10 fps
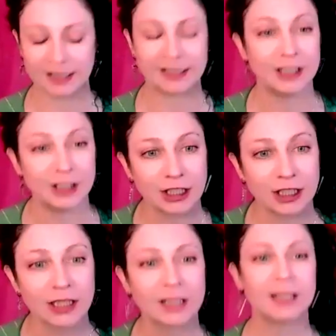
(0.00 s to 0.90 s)

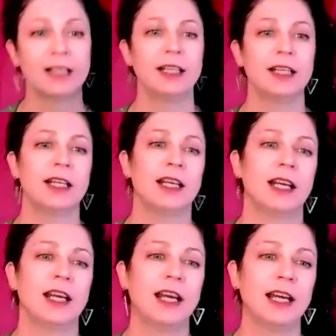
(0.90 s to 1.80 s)
year.
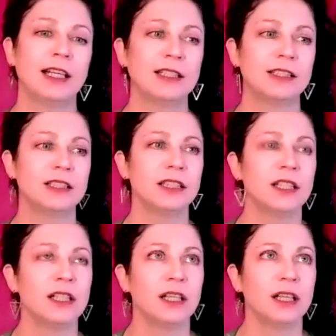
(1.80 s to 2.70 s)
And
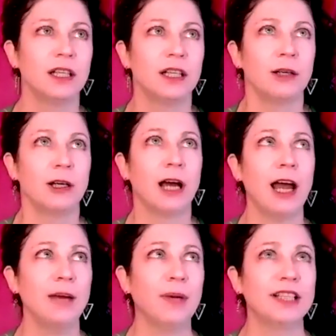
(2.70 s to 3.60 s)

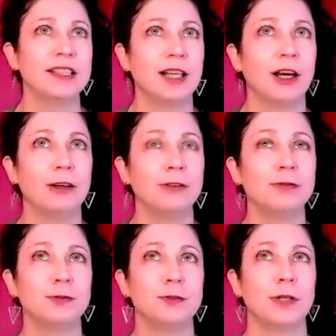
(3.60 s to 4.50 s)
I
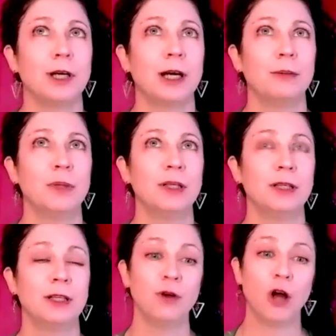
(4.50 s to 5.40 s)
myself
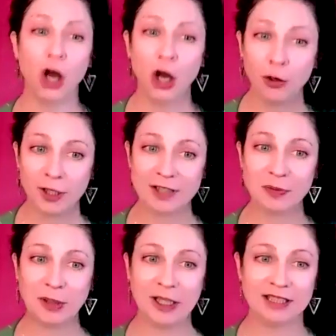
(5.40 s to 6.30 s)
have always
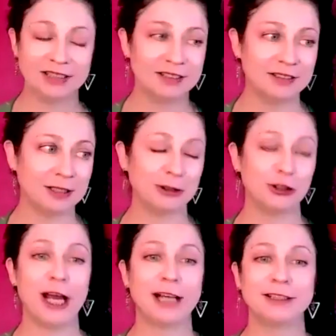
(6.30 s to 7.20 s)
been
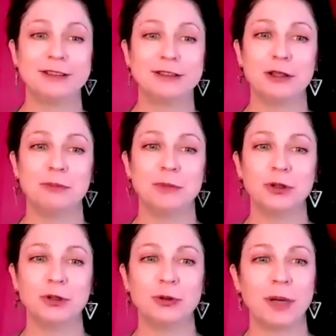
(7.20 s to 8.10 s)
attracted to the
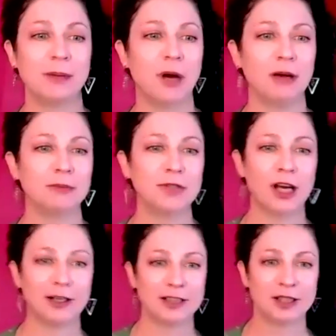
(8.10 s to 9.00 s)
moon. My mom
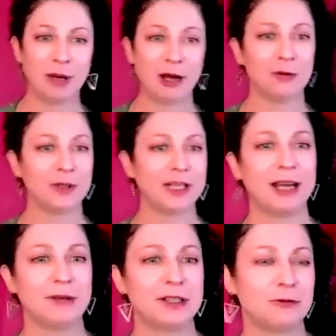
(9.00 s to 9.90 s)
talks about when
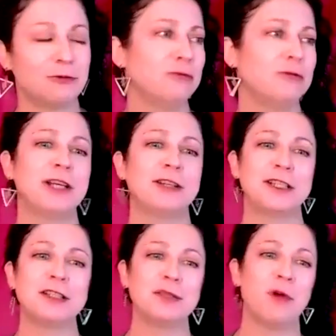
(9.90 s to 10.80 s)
I was
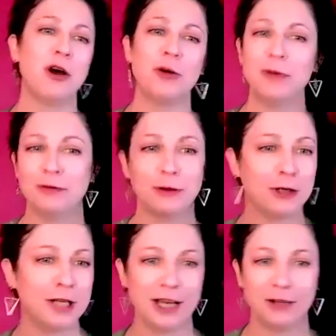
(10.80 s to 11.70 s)
really small,
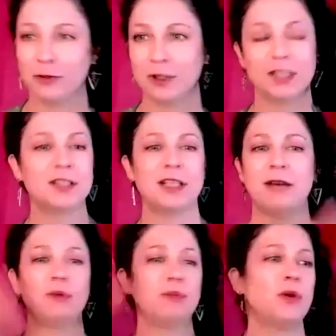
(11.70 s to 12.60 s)
before I had words, and I
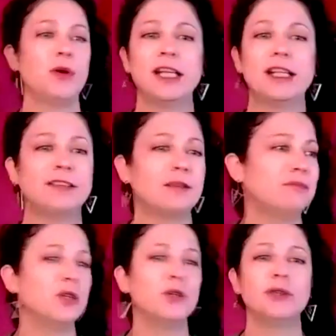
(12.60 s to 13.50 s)
would point at the
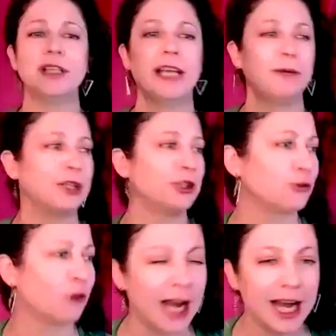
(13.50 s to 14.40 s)
moon and I would
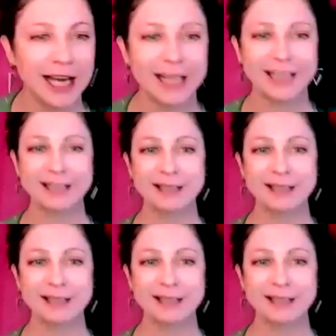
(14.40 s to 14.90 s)
cry,